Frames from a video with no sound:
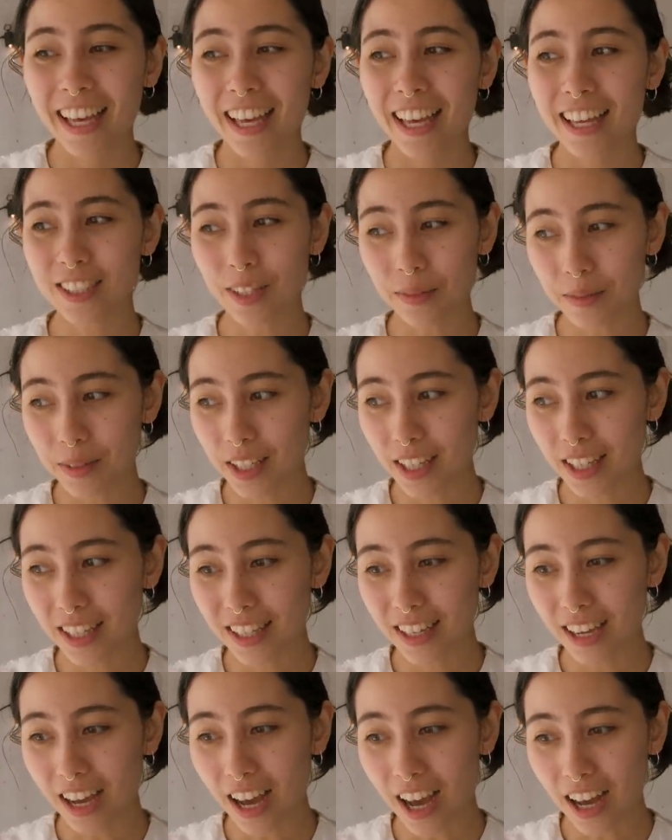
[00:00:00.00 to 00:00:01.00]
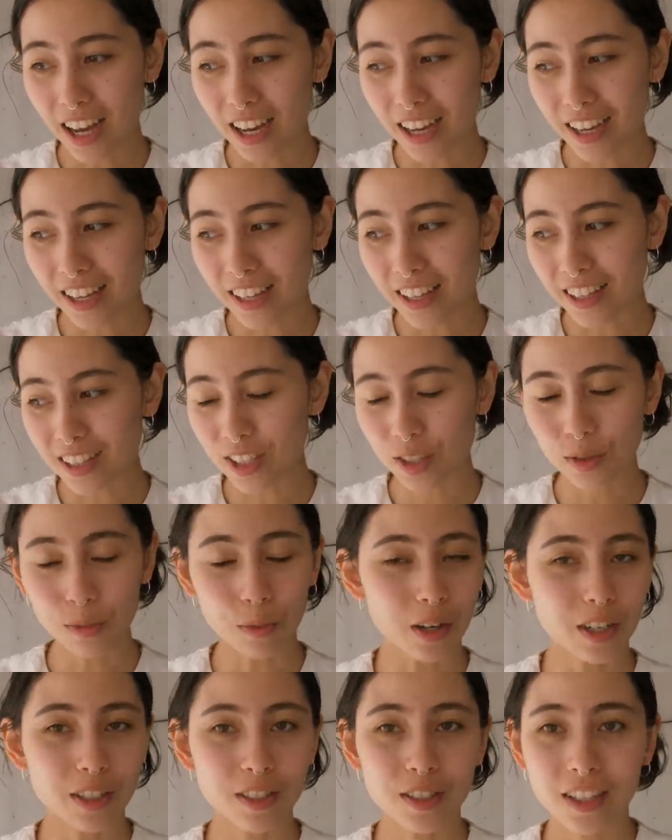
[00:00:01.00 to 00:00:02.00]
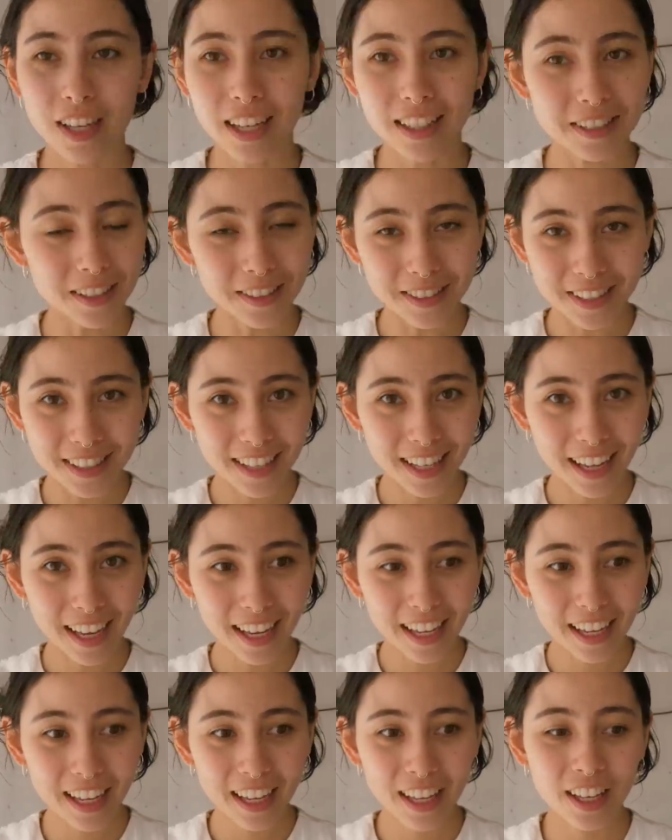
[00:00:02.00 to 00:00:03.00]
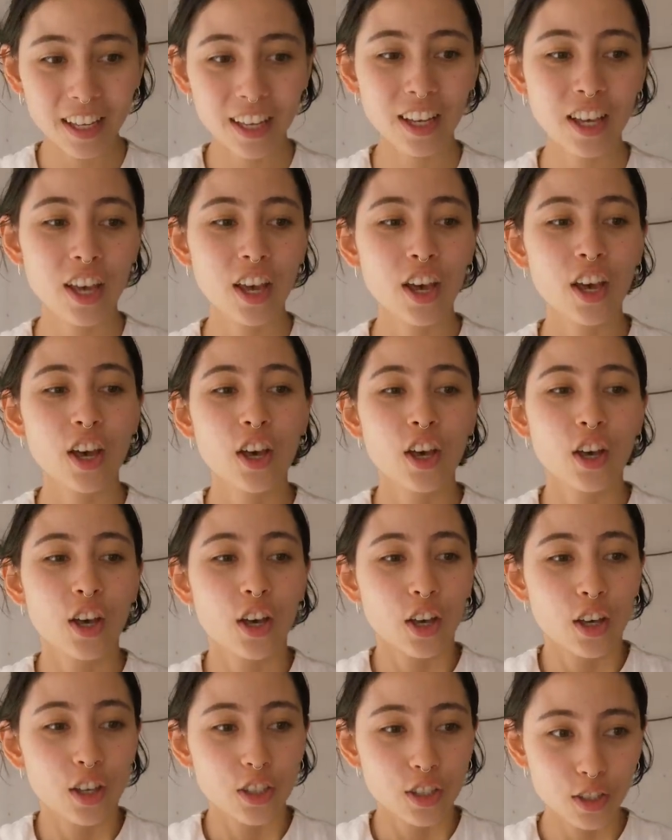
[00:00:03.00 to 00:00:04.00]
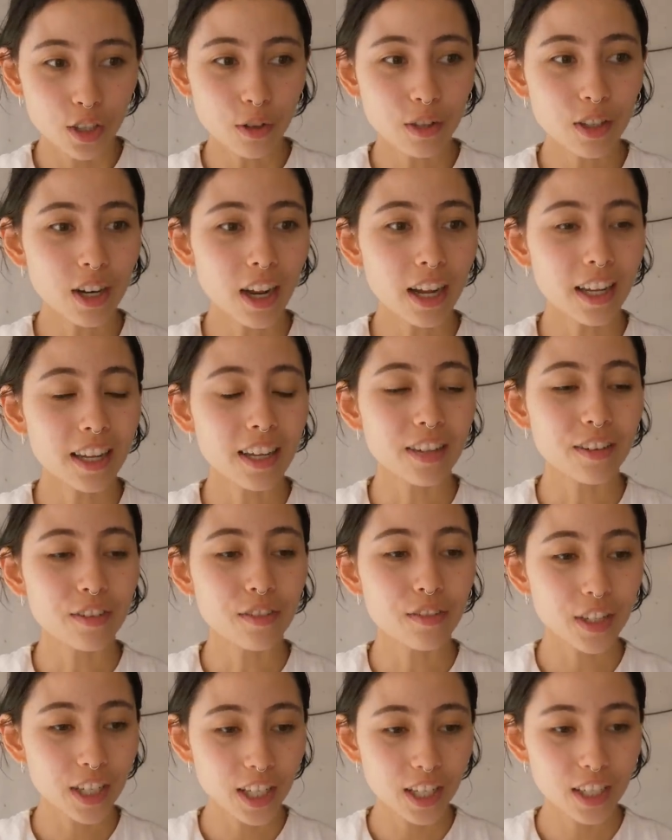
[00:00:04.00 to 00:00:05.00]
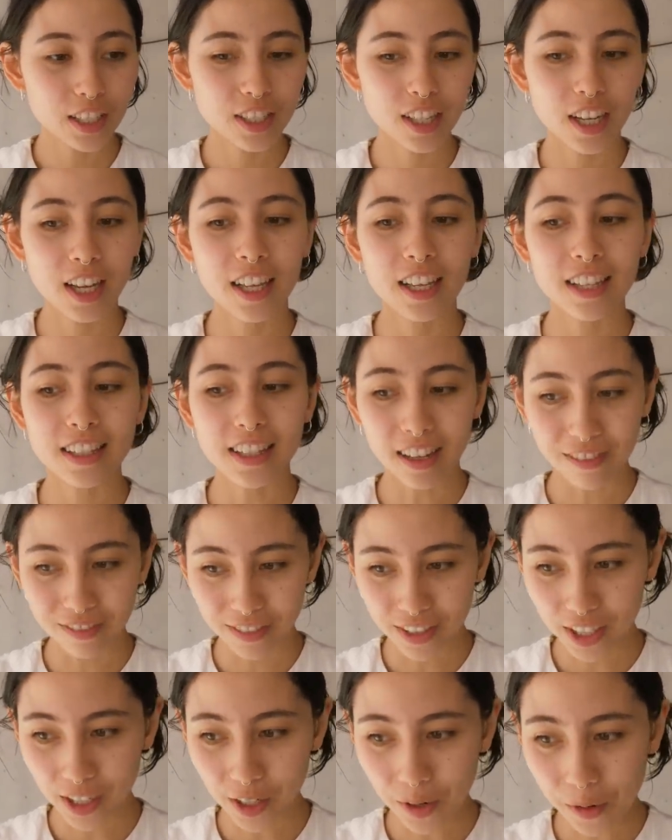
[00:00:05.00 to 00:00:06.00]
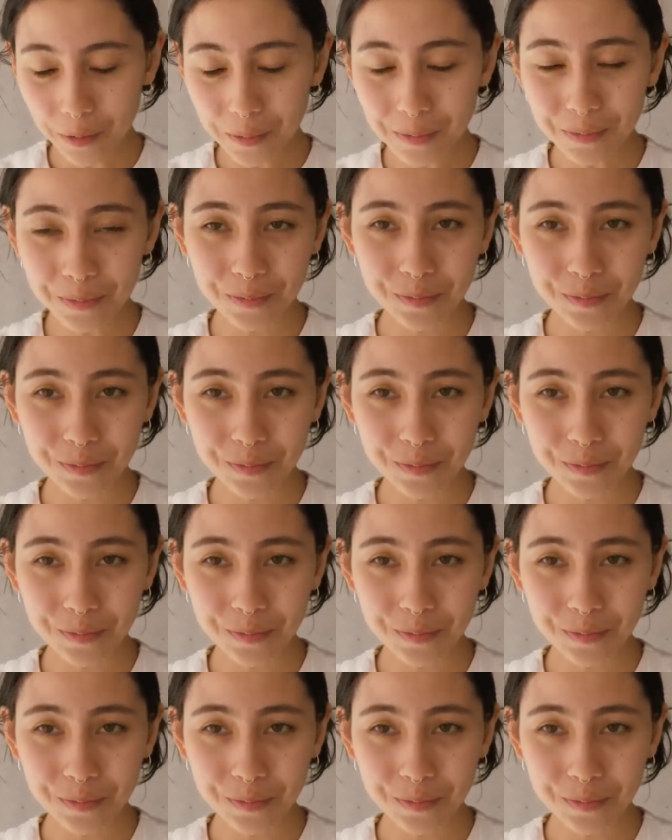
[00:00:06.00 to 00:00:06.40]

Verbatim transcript: It's something I just wanted to get done today so that I can finish that video.